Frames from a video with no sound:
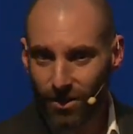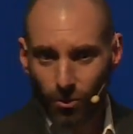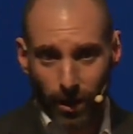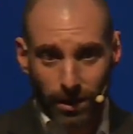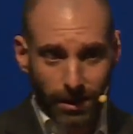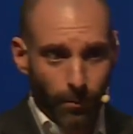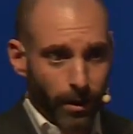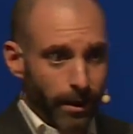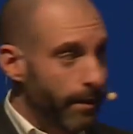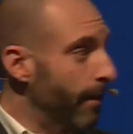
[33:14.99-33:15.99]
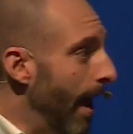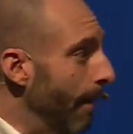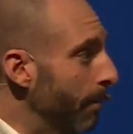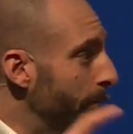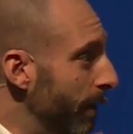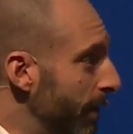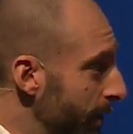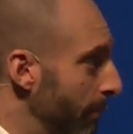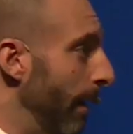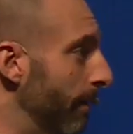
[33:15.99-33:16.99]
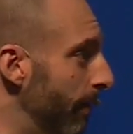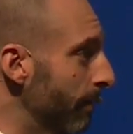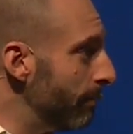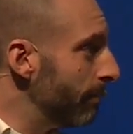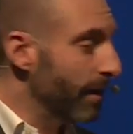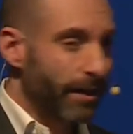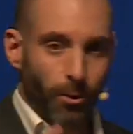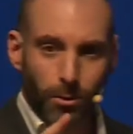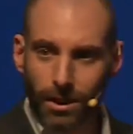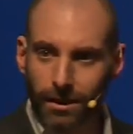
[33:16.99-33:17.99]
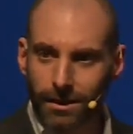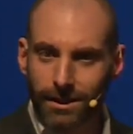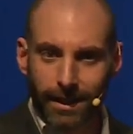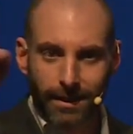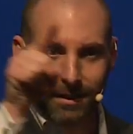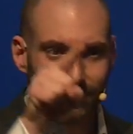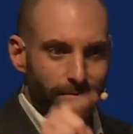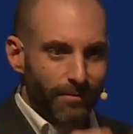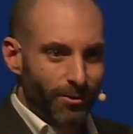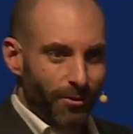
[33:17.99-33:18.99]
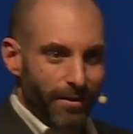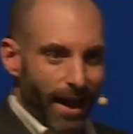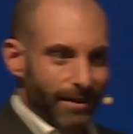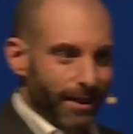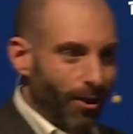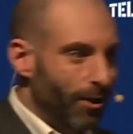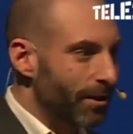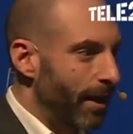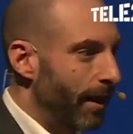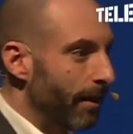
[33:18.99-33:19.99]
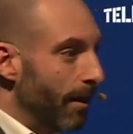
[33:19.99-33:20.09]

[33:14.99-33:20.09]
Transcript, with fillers: When someone in their app presses the button, goes a little signal to the taxi car saying,